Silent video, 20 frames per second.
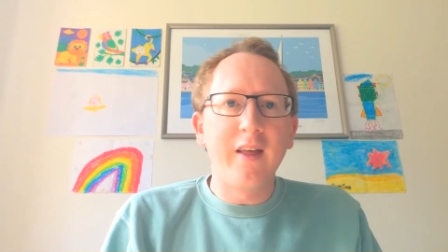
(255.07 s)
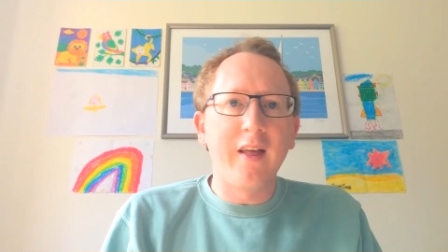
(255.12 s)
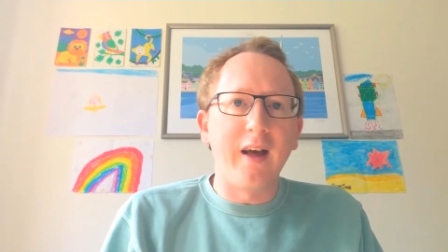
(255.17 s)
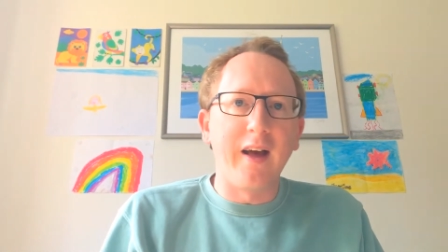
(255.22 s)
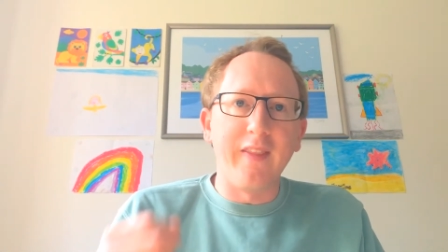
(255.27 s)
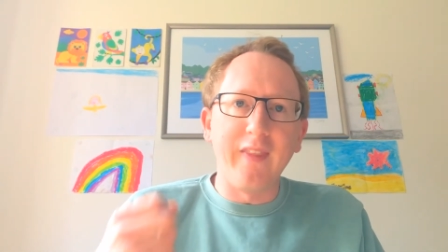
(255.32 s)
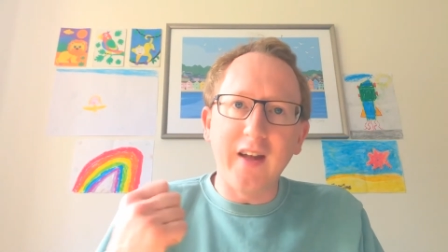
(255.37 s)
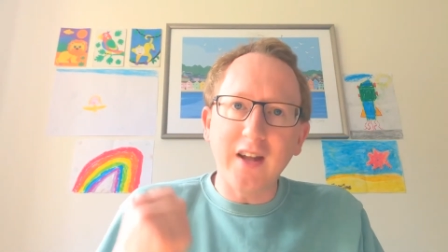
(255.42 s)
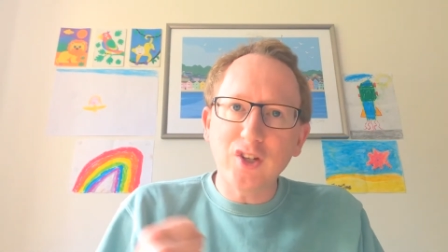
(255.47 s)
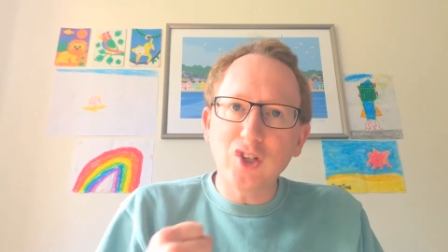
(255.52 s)

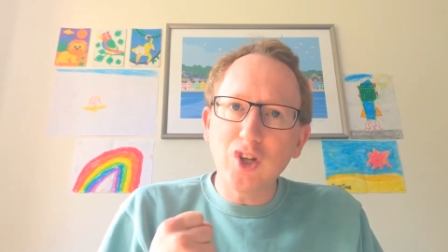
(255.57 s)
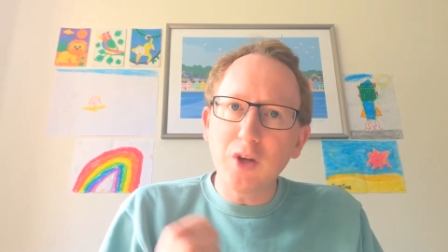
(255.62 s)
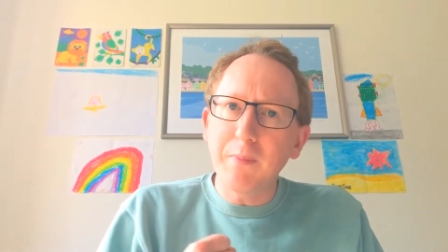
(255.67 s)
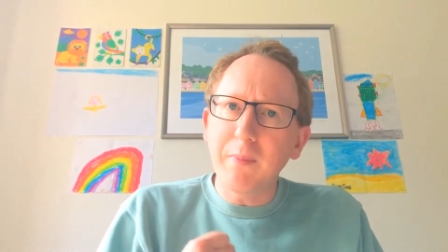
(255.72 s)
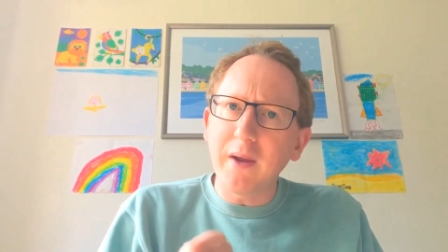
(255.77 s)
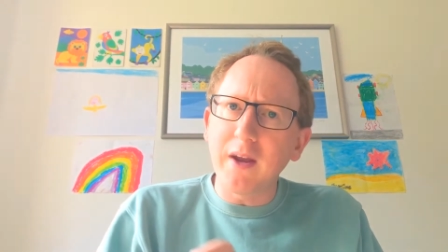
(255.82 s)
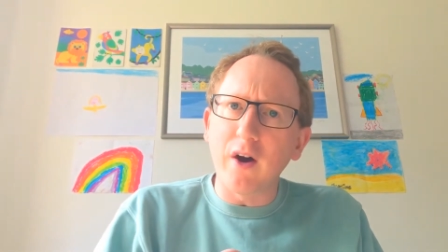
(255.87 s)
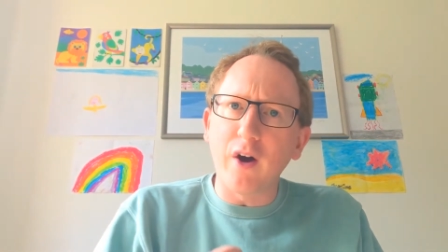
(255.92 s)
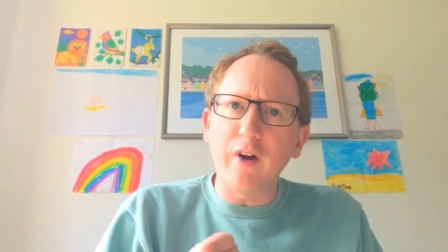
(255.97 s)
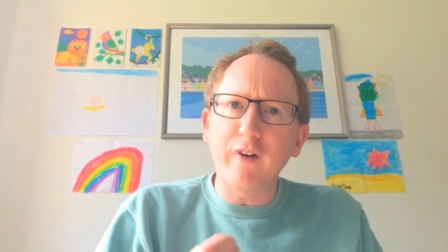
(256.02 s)
And that should
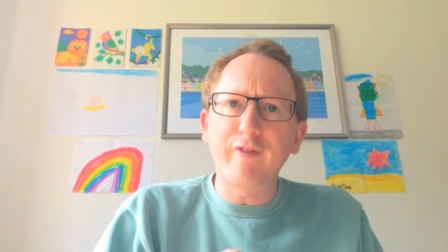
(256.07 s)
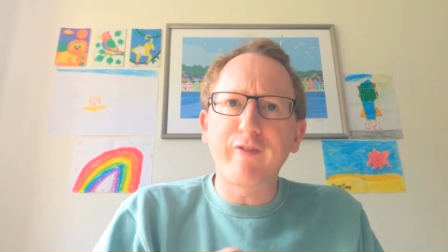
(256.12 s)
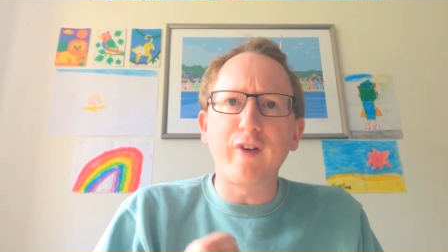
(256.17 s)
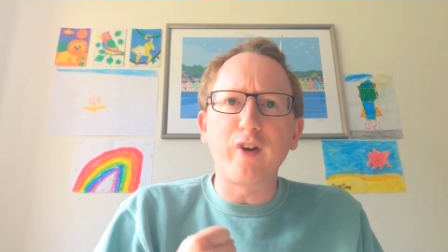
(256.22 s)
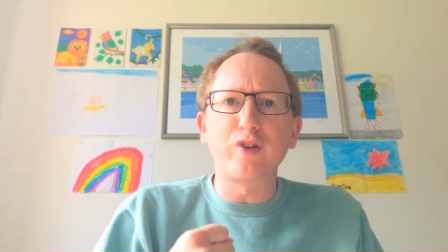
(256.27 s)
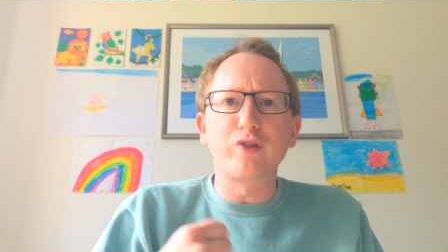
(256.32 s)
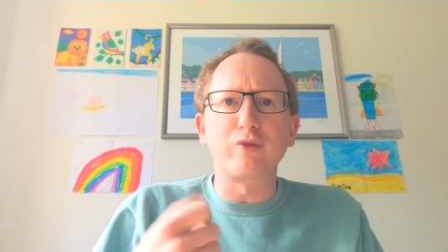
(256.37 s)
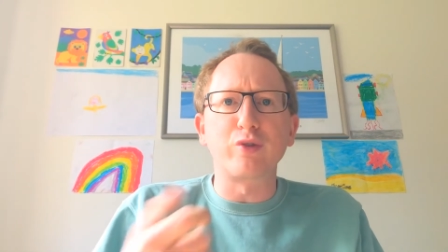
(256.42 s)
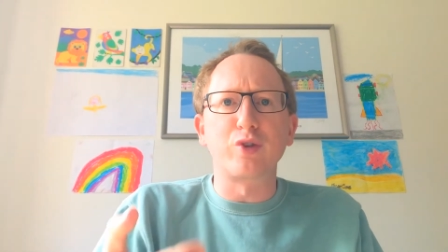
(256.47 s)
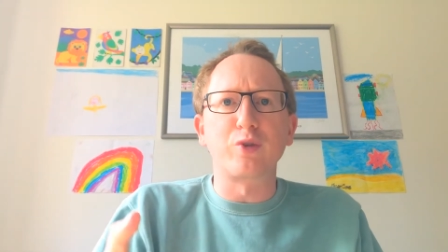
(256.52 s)
be our
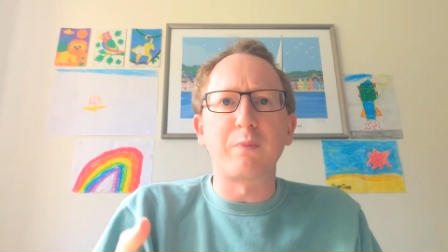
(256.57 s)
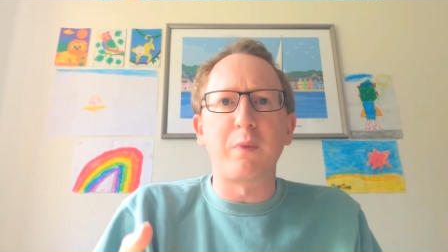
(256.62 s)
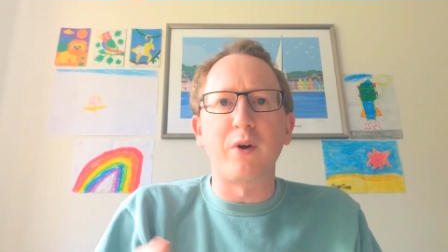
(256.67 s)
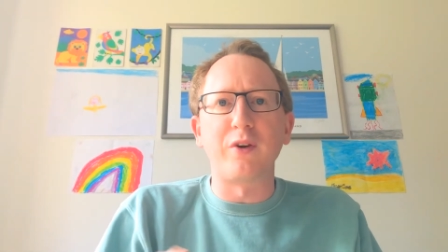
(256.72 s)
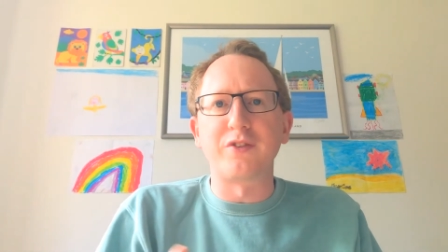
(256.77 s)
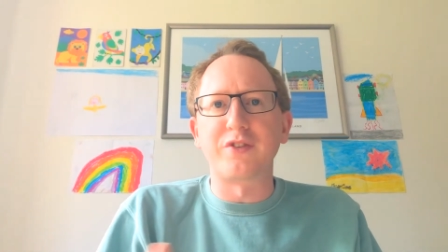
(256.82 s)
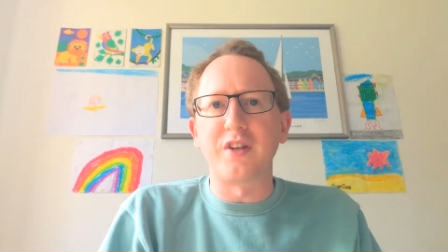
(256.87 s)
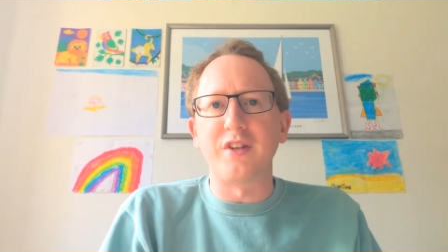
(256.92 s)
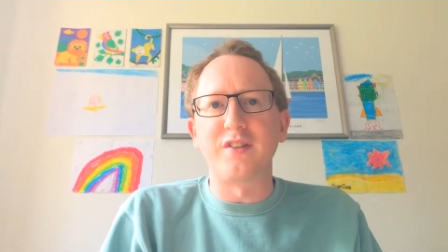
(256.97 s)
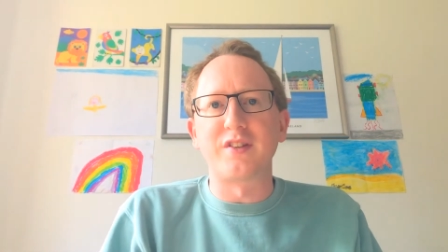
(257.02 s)
first
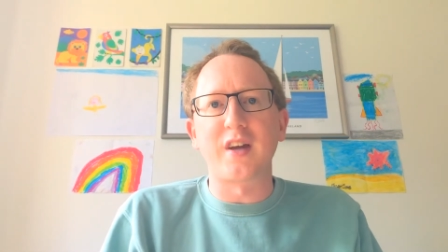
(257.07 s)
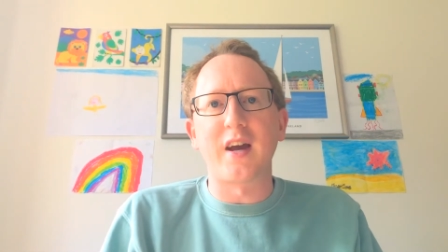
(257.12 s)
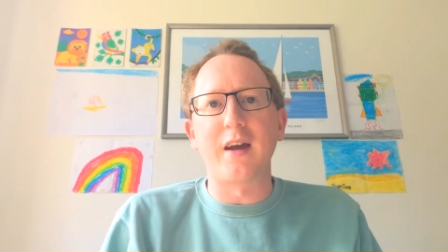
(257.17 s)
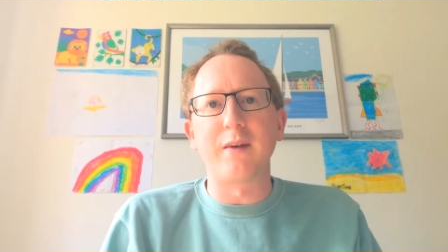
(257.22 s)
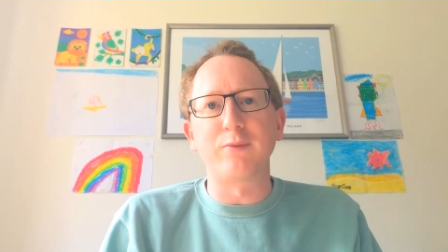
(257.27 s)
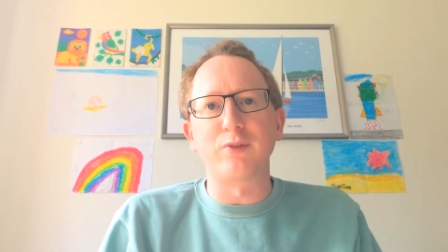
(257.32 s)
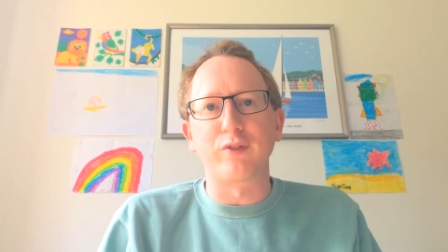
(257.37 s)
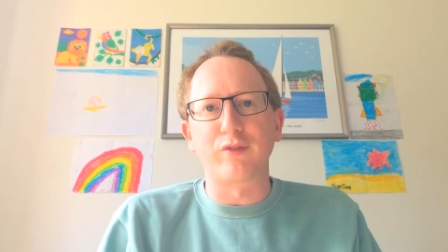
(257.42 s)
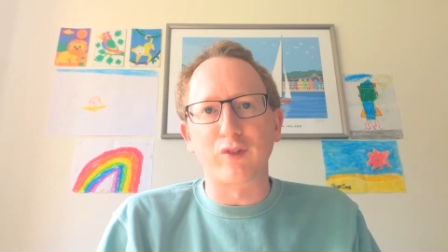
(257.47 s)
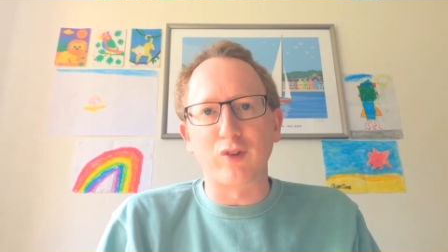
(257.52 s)
response in
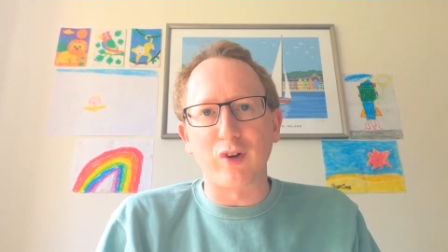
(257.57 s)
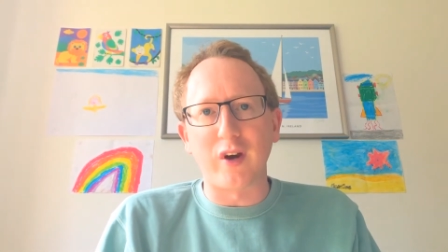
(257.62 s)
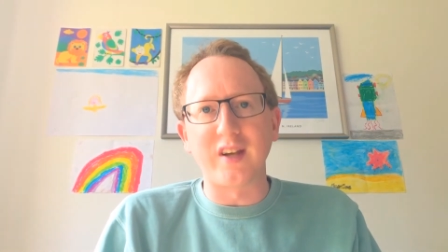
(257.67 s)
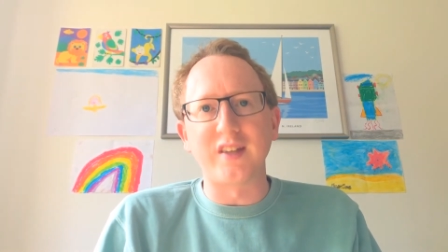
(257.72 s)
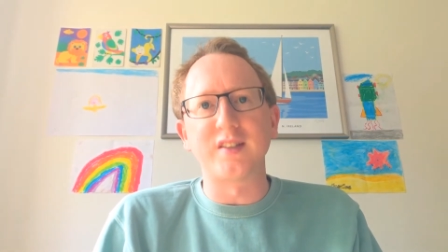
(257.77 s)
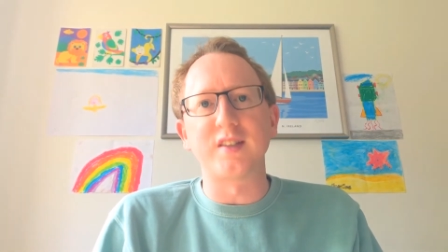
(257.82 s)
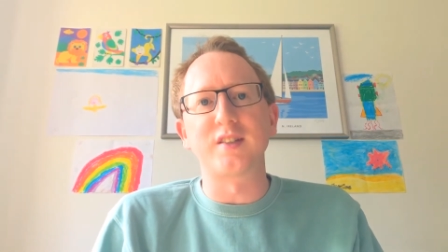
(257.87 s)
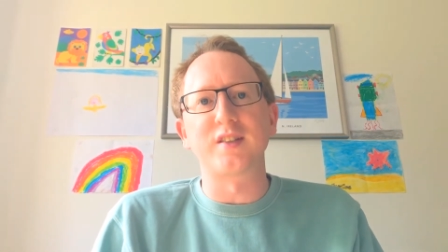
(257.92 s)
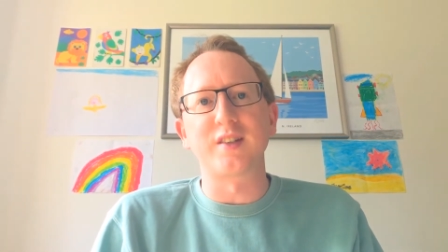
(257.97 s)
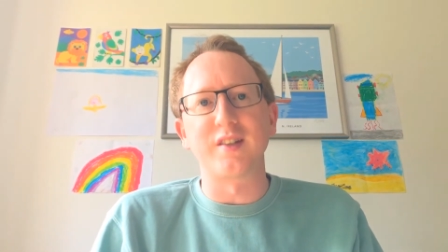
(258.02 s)
times of
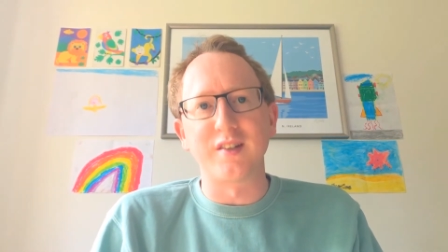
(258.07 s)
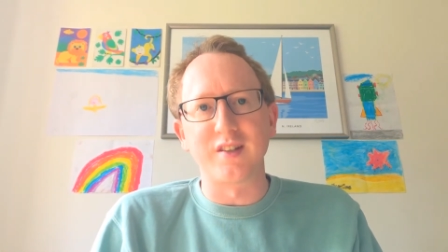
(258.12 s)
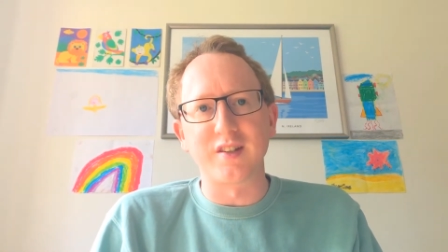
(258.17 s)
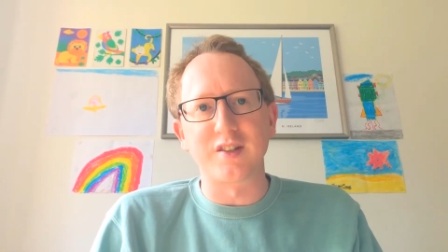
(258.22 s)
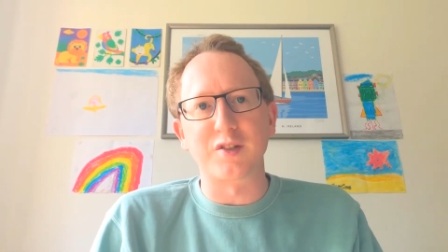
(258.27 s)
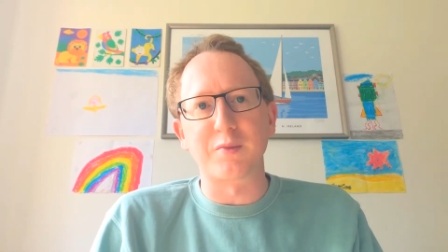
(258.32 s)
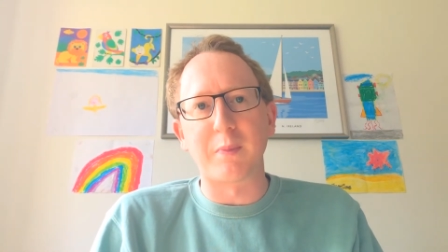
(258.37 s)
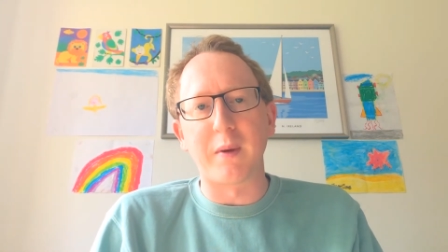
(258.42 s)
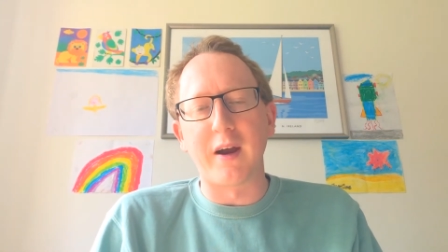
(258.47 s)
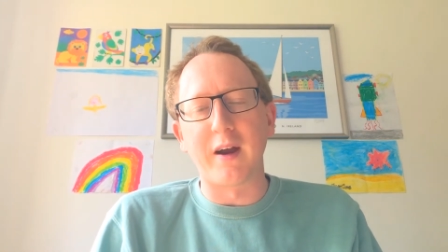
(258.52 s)
crisis and
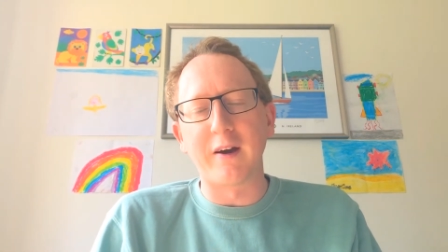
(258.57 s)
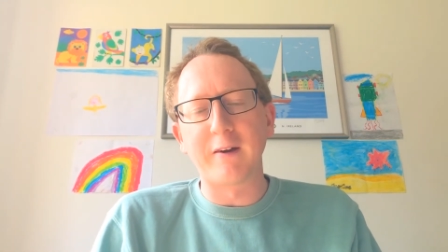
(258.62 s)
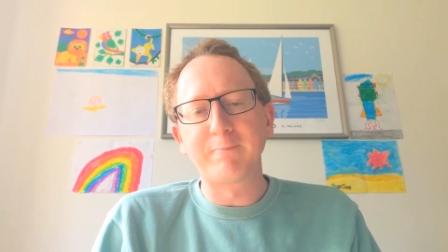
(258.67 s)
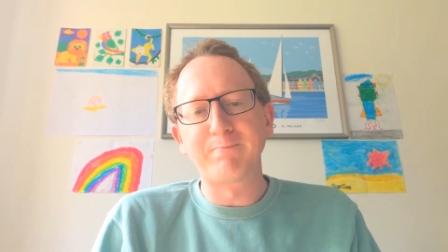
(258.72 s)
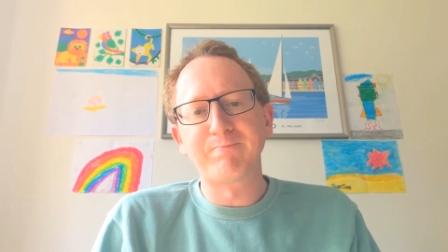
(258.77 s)
despair.